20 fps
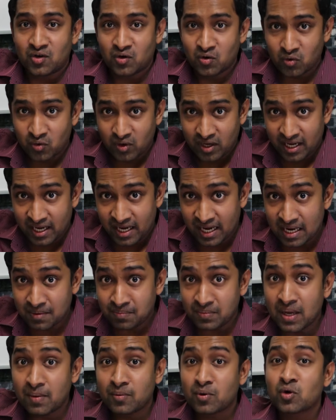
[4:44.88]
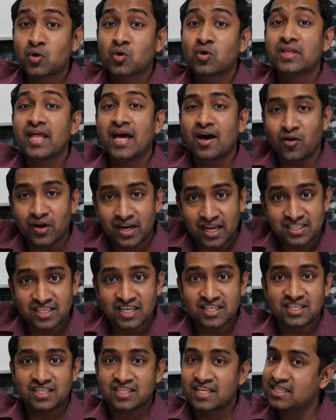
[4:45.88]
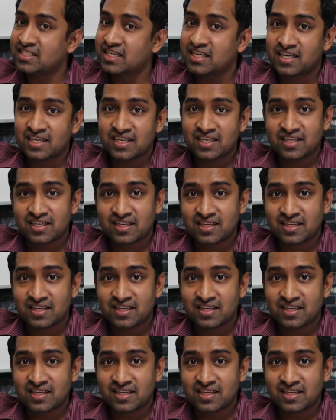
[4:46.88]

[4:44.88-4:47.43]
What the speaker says: to help them to grow their organization. That's it.